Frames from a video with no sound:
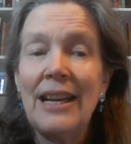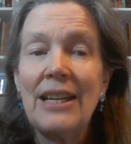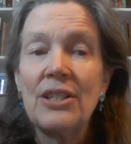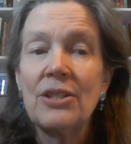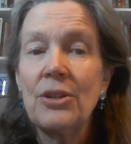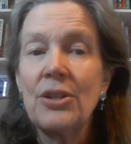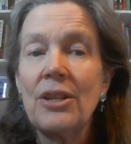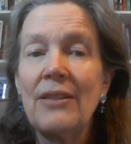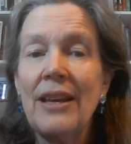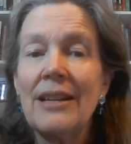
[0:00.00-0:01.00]
an
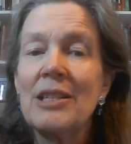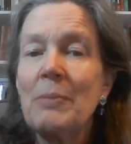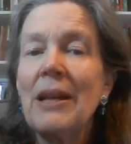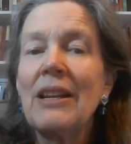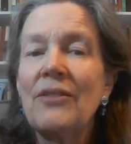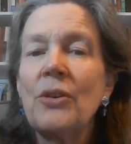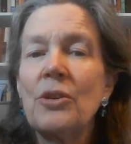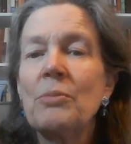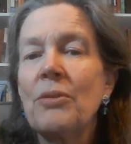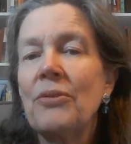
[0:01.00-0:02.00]
assertion that Hispanic
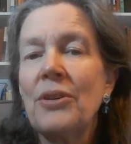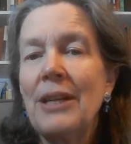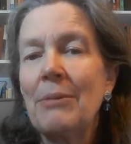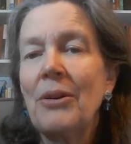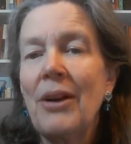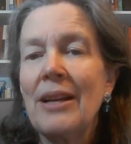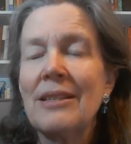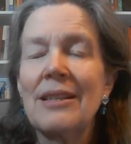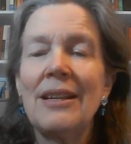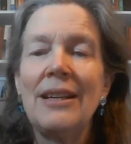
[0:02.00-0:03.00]
voters prefer Democrats,